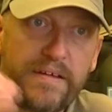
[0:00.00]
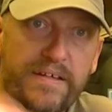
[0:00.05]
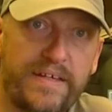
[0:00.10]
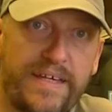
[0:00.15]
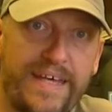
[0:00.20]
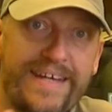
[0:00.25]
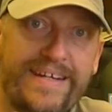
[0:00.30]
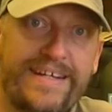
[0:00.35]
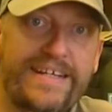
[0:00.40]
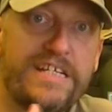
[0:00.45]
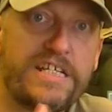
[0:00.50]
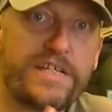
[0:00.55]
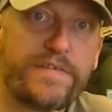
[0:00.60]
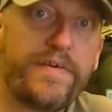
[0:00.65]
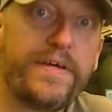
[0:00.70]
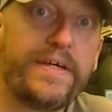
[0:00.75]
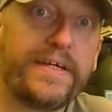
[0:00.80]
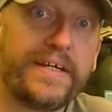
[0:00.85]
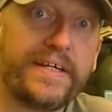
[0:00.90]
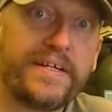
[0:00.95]
get these
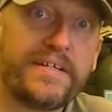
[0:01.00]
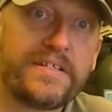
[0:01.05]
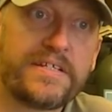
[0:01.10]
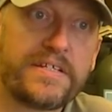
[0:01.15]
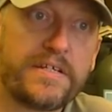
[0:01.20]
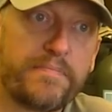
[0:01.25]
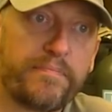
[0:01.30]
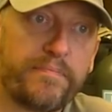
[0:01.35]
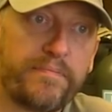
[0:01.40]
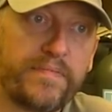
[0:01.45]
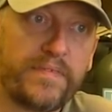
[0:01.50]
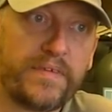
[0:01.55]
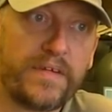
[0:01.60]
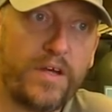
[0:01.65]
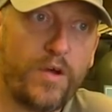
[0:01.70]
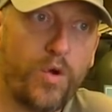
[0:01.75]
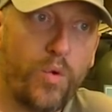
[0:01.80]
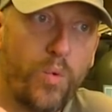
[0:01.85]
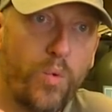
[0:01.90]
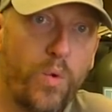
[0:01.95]
things
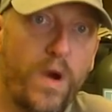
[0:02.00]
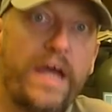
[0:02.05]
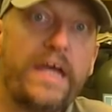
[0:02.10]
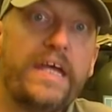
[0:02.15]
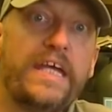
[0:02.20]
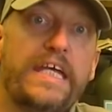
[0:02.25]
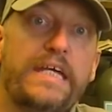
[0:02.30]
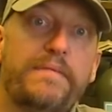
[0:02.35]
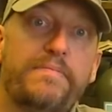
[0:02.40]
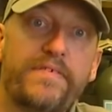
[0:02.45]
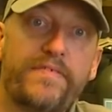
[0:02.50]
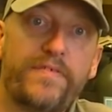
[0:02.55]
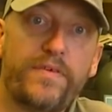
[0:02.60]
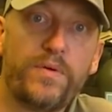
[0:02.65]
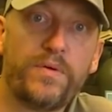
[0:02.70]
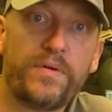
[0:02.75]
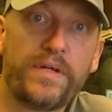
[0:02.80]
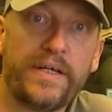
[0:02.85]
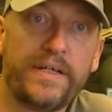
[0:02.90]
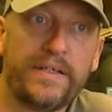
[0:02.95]
way
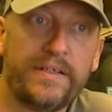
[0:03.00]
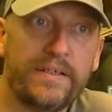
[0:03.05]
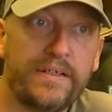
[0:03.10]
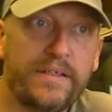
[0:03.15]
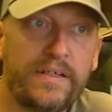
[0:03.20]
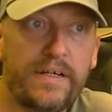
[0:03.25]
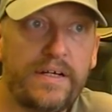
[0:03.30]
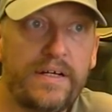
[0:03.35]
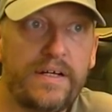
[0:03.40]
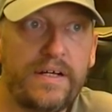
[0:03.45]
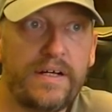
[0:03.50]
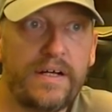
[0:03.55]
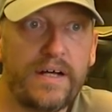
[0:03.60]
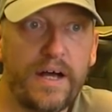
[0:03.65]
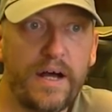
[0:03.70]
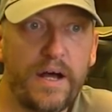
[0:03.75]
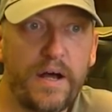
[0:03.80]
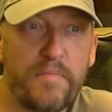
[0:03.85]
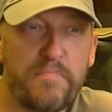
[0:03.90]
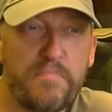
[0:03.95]
before then.
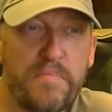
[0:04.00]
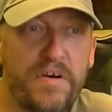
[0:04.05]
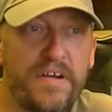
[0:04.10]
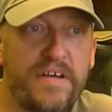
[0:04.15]
My